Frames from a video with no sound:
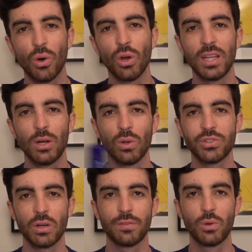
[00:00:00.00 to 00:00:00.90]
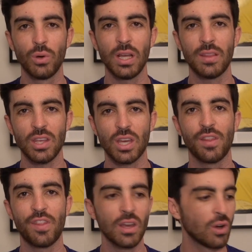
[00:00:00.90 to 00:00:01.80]
or little sort of goodie that you can
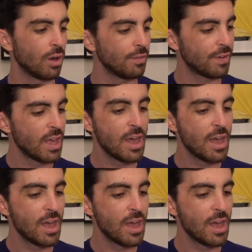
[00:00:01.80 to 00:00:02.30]
think of,